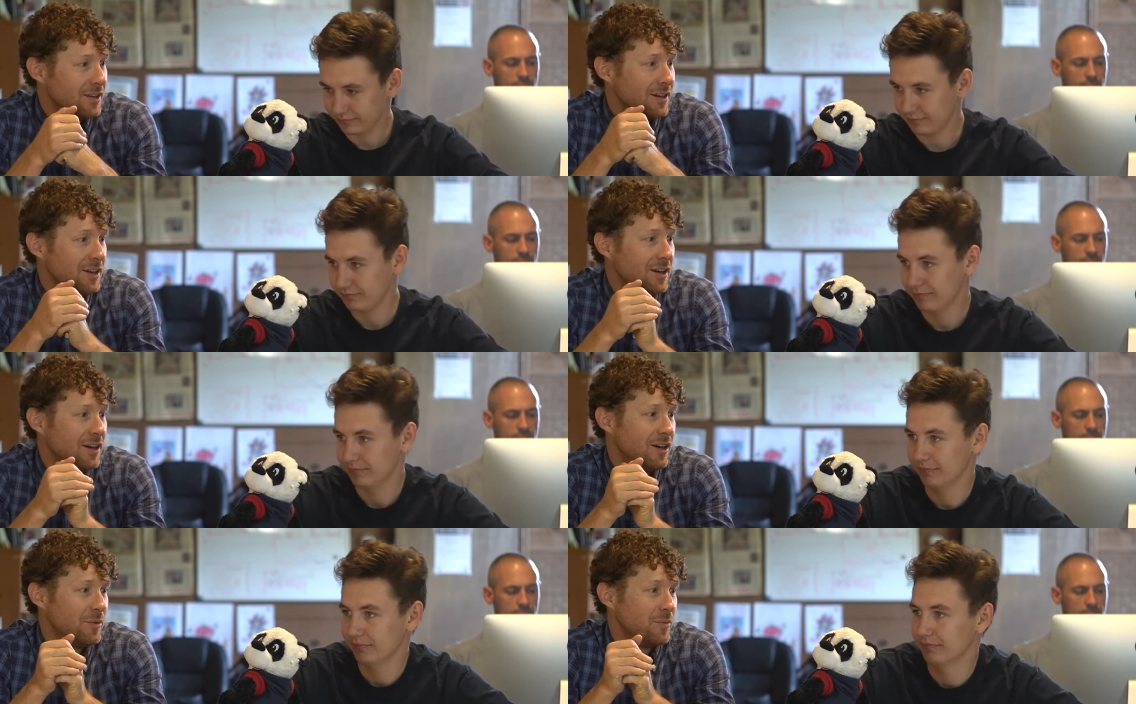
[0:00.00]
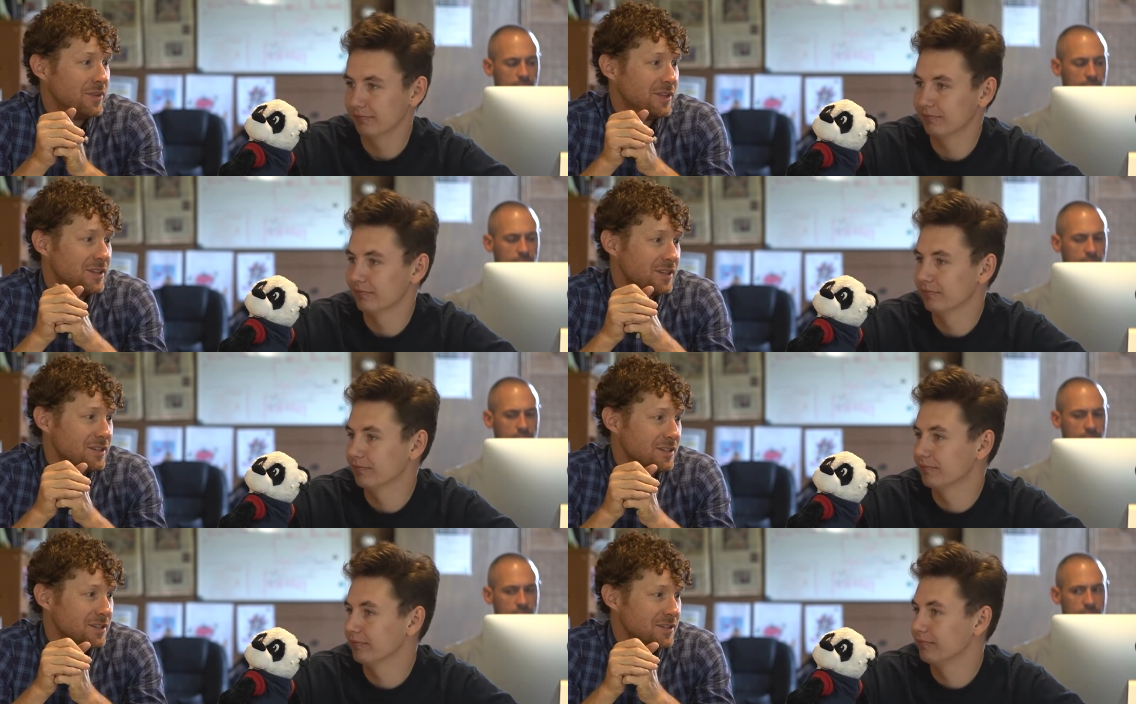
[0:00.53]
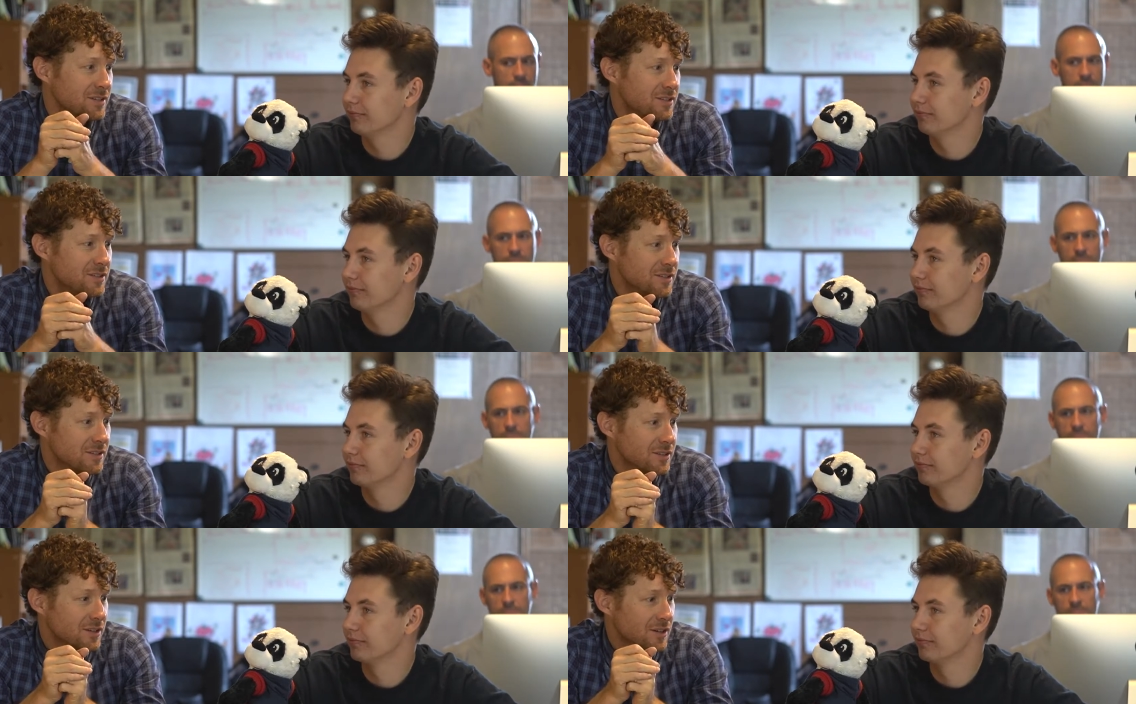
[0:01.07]
Speaker 1: Um, this is
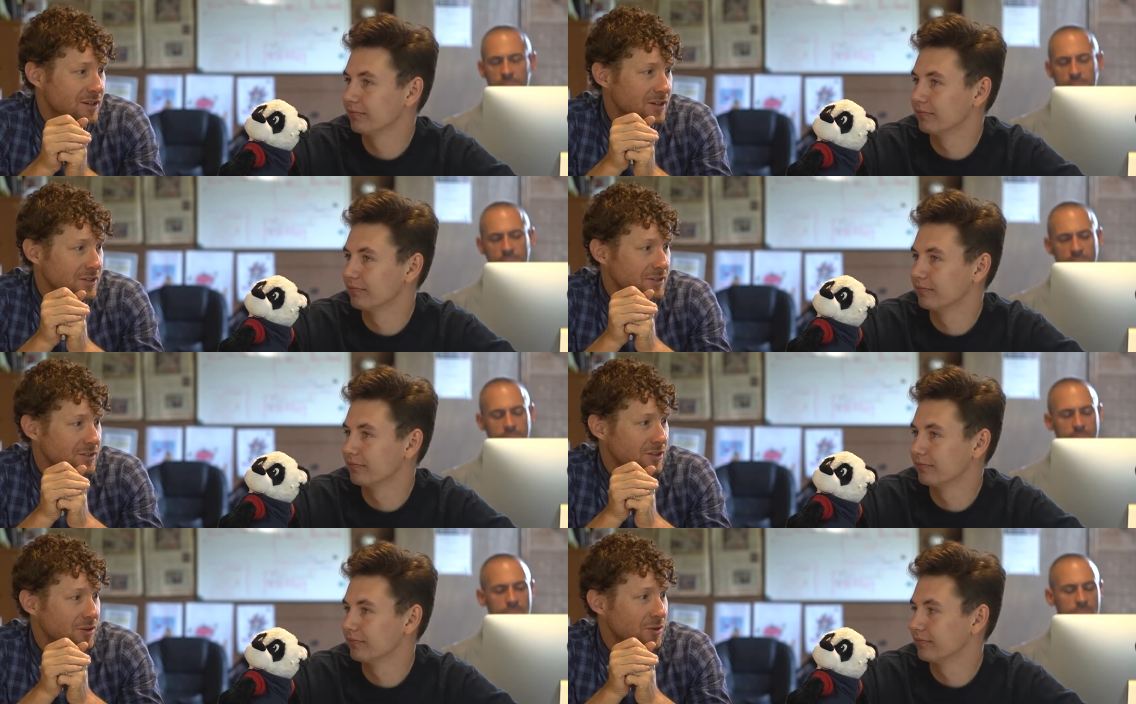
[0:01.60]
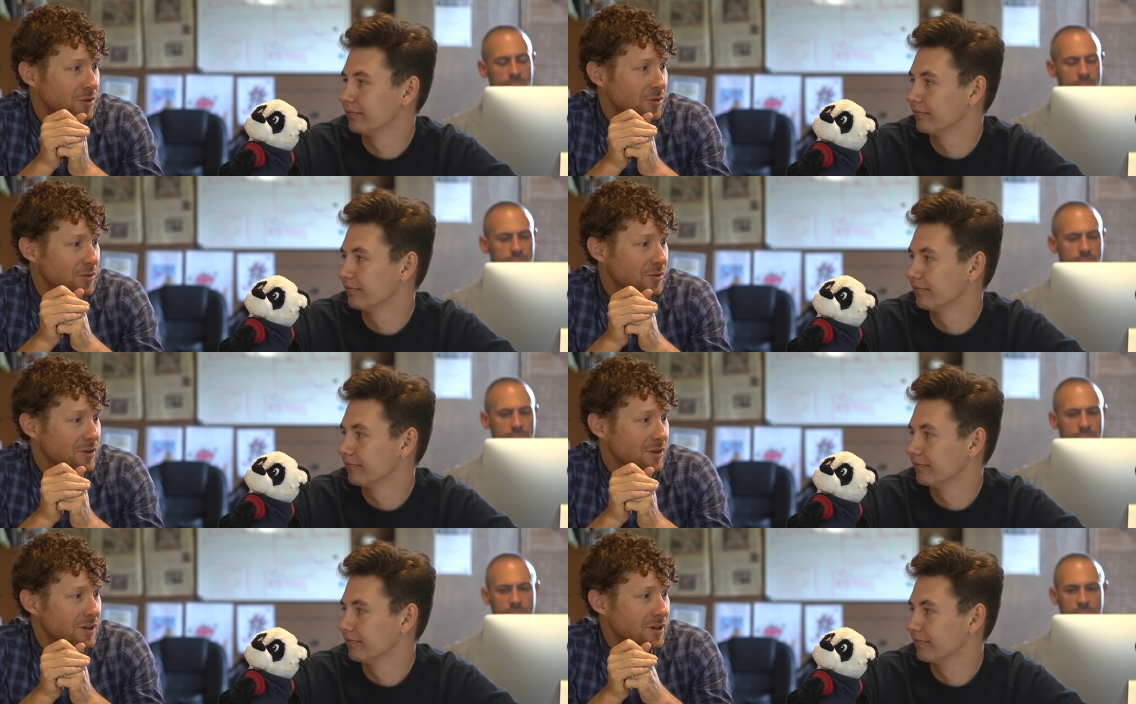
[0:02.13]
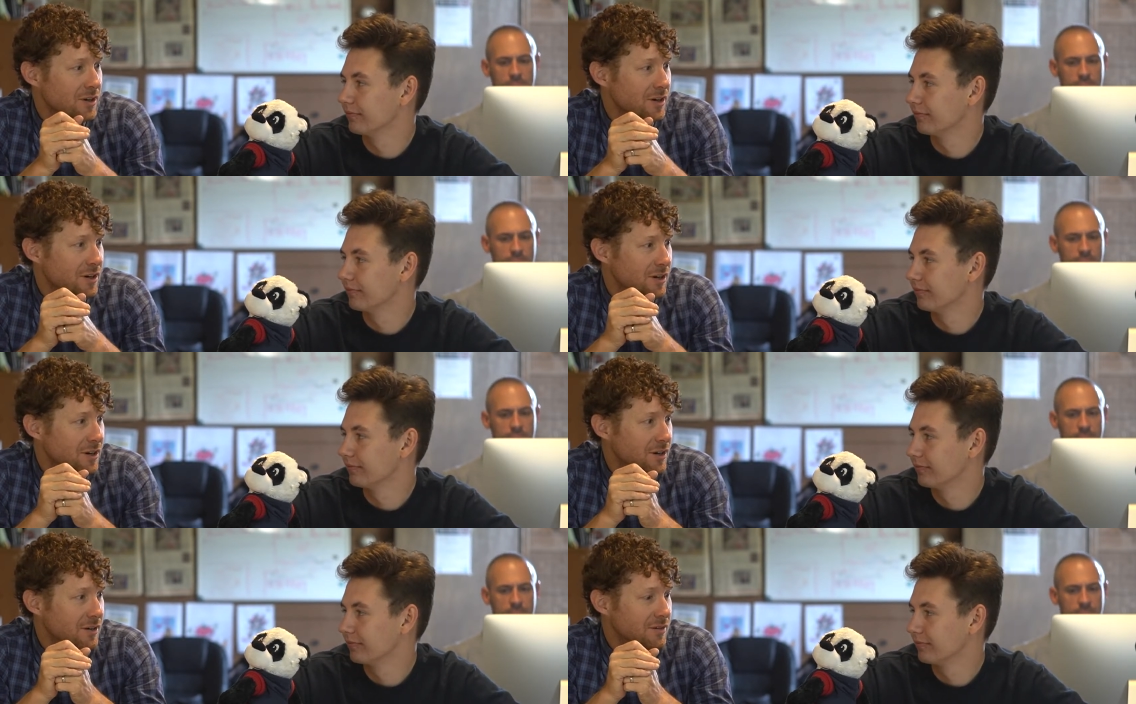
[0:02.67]
also
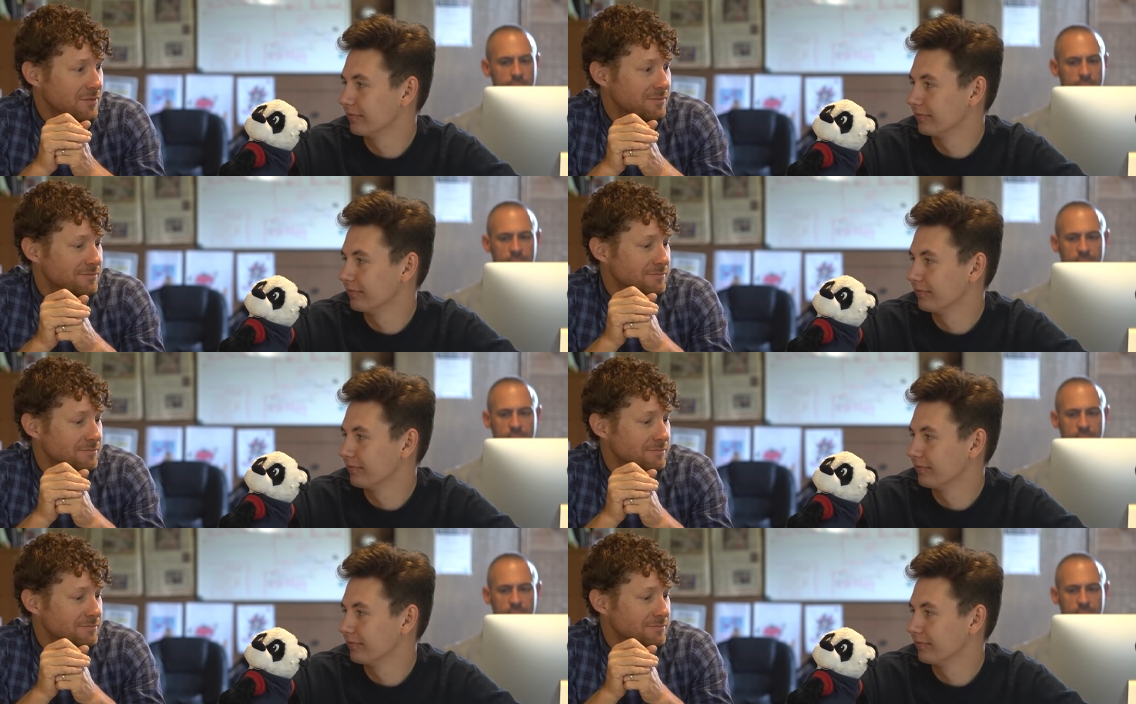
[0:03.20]
our